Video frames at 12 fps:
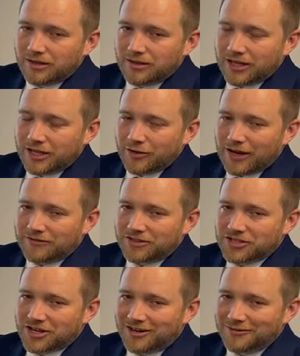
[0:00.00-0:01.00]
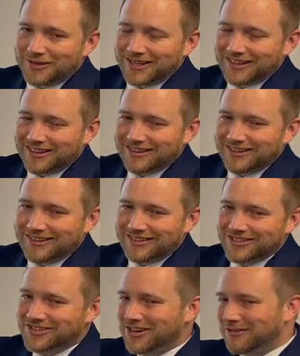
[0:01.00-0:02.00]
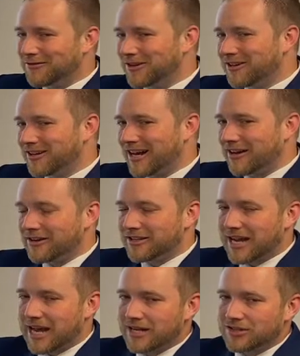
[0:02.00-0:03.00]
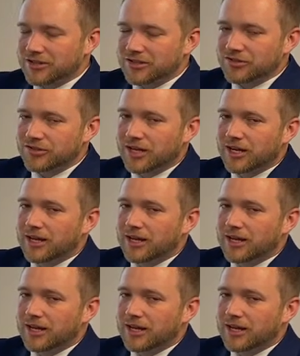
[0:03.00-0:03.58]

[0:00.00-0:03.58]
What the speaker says: that you have to start with to start figuring out your taxes.